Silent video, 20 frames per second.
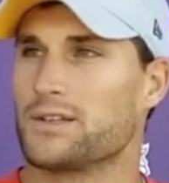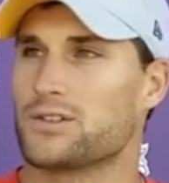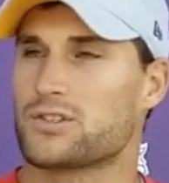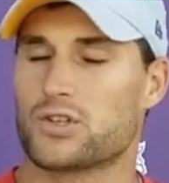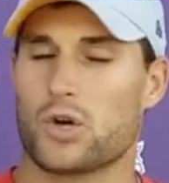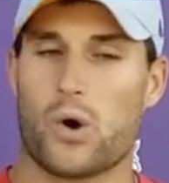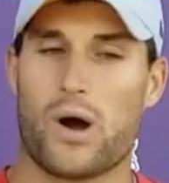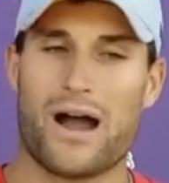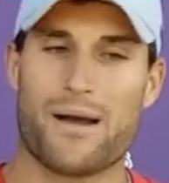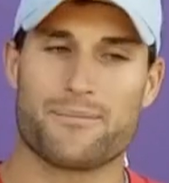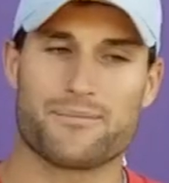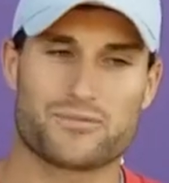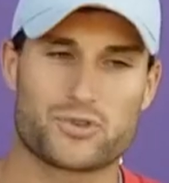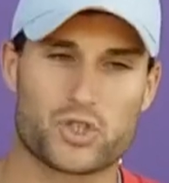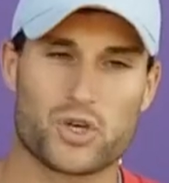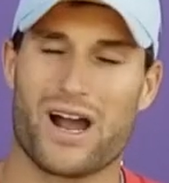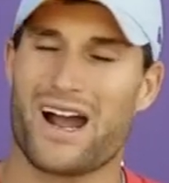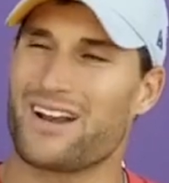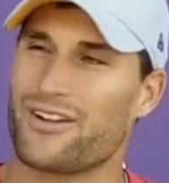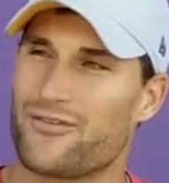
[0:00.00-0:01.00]
So I'm
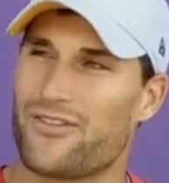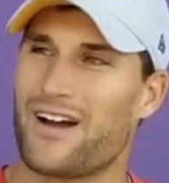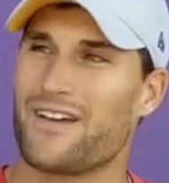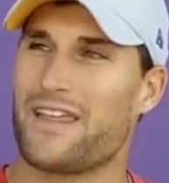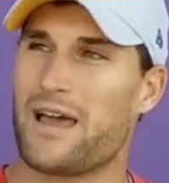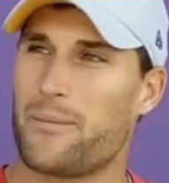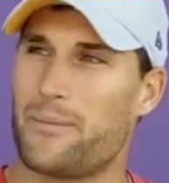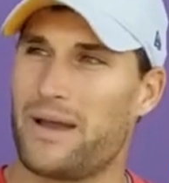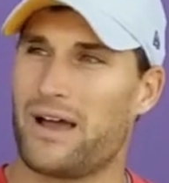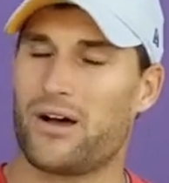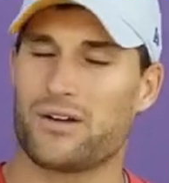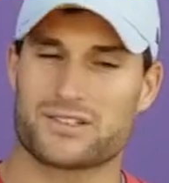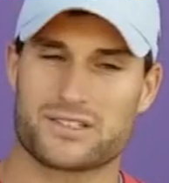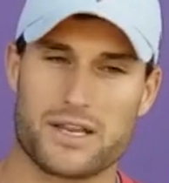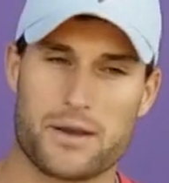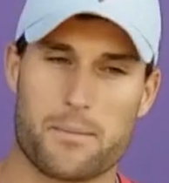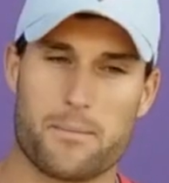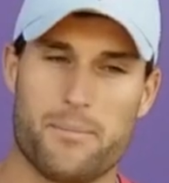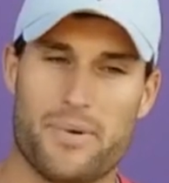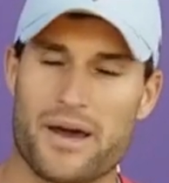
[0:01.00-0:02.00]
trying to find that balance,
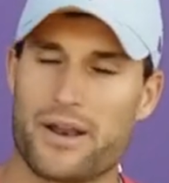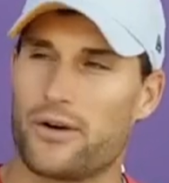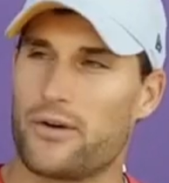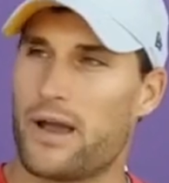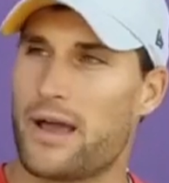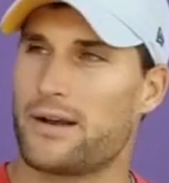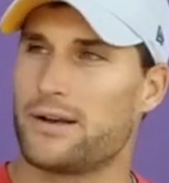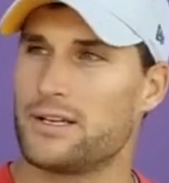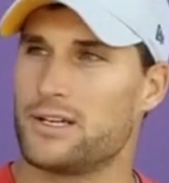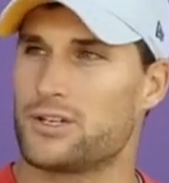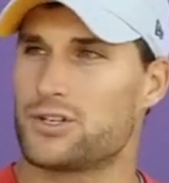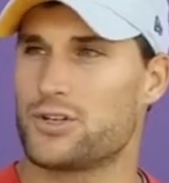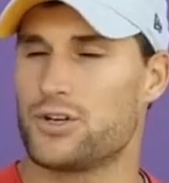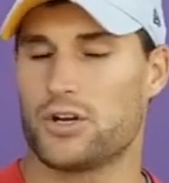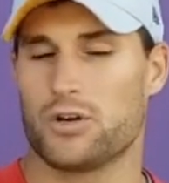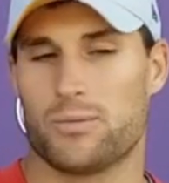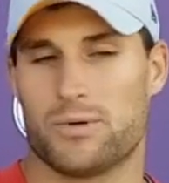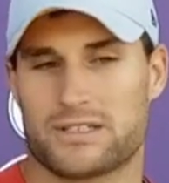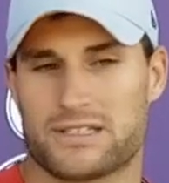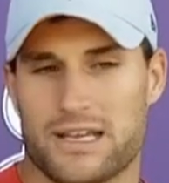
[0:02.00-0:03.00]
getting better at it each
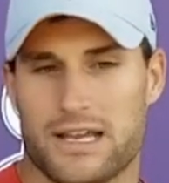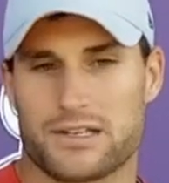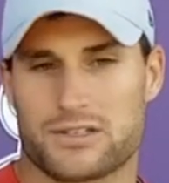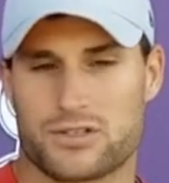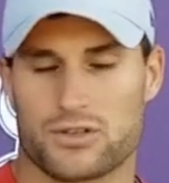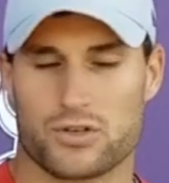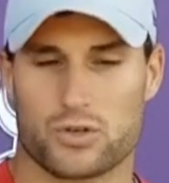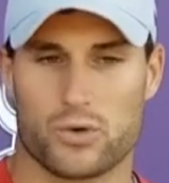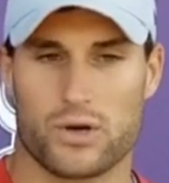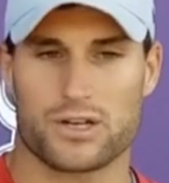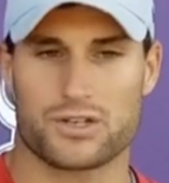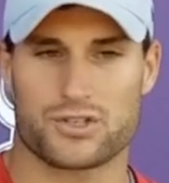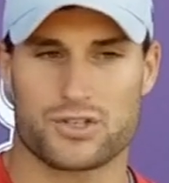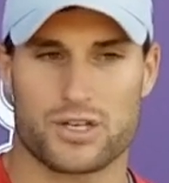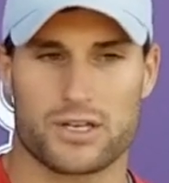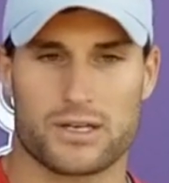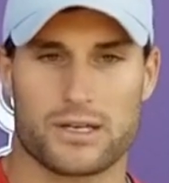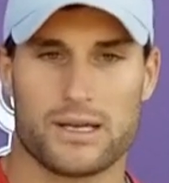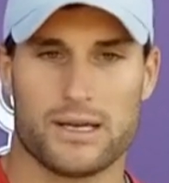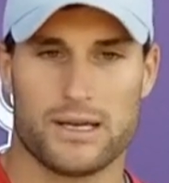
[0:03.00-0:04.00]
year. But to answer your
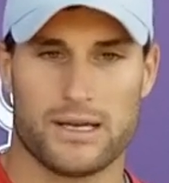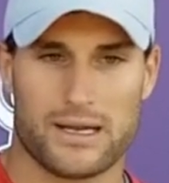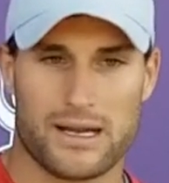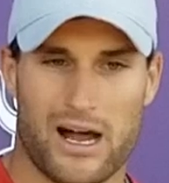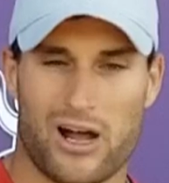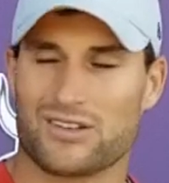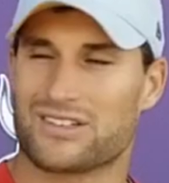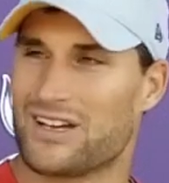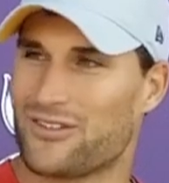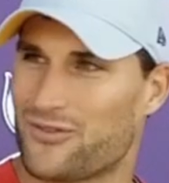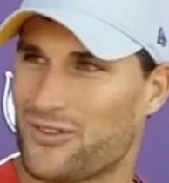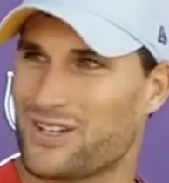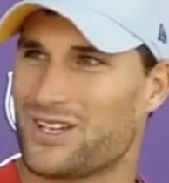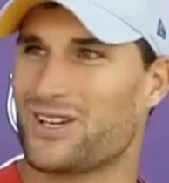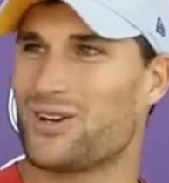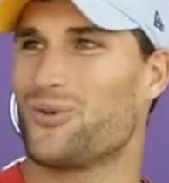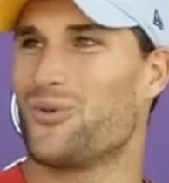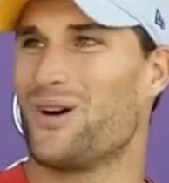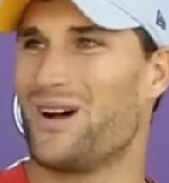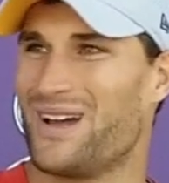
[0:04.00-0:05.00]
question, I'll definitely
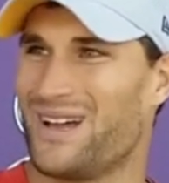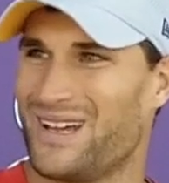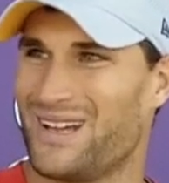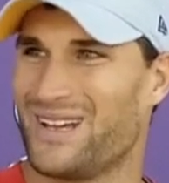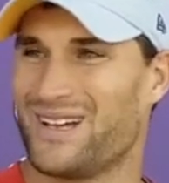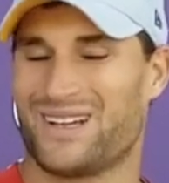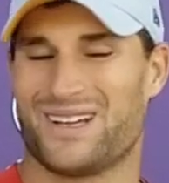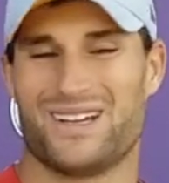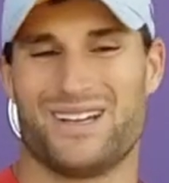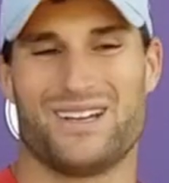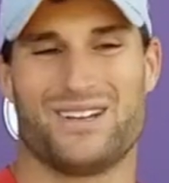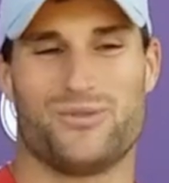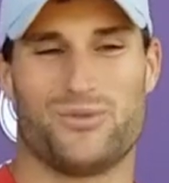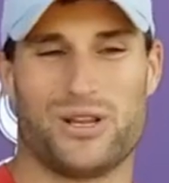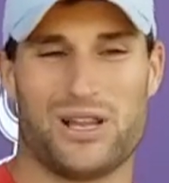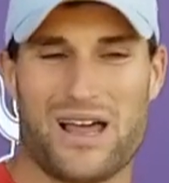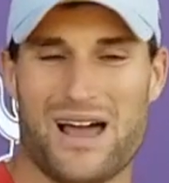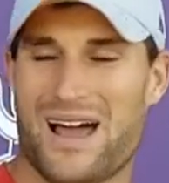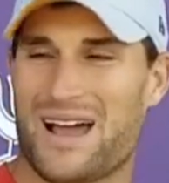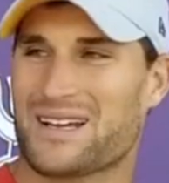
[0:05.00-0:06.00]
get away,
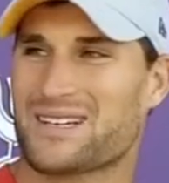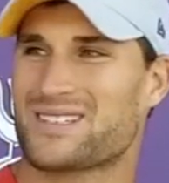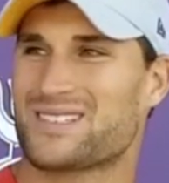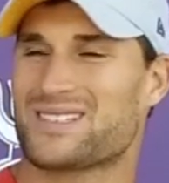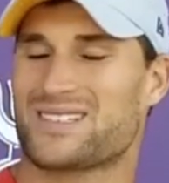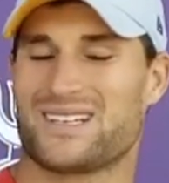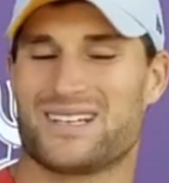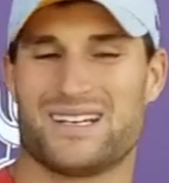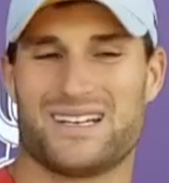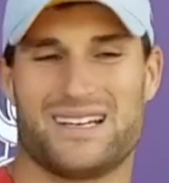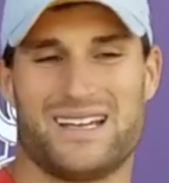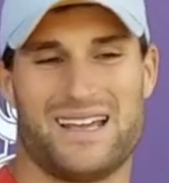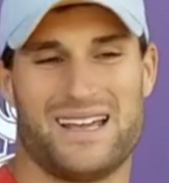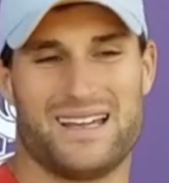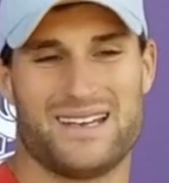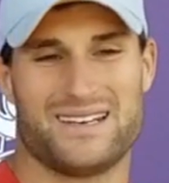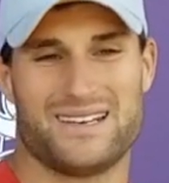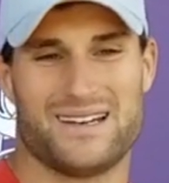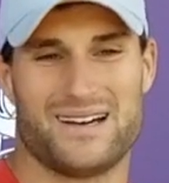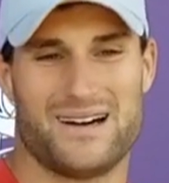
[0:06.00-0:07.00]
relax,
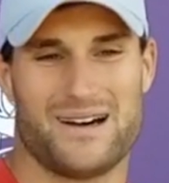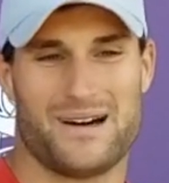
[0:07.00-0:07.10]
and